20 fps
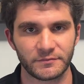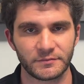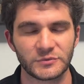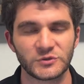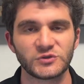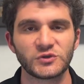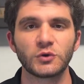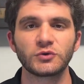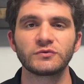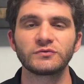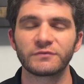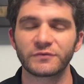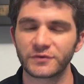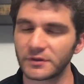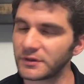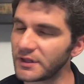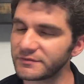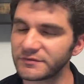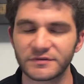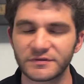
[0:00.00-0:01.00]
So for the
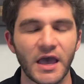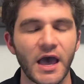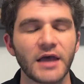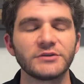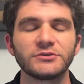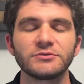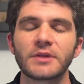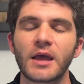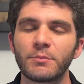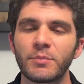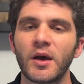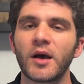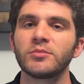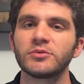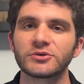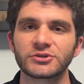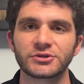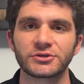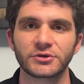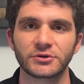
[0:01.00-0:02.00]
love of God, do not
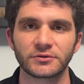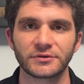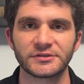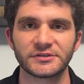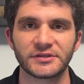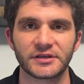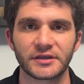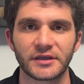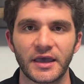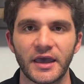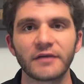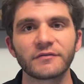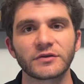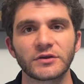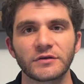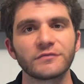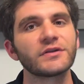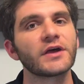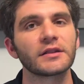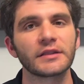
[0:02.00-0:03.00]
publish your listing after
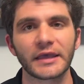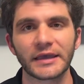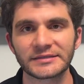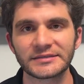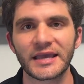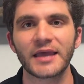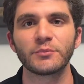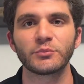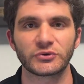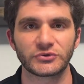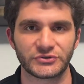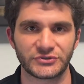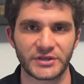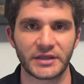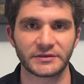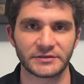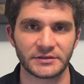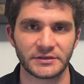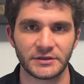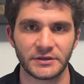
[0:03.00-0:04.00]
you've done like
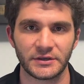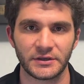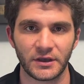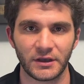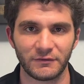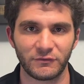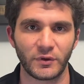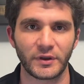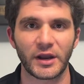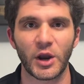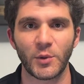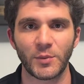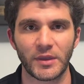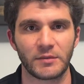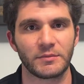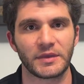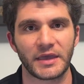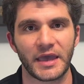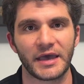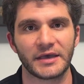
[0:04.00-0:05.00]
10% of what
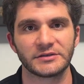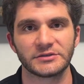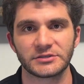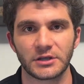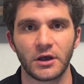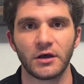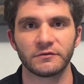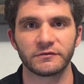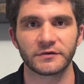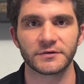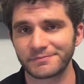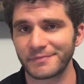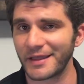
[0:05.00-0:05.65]
Airbnb has to offer.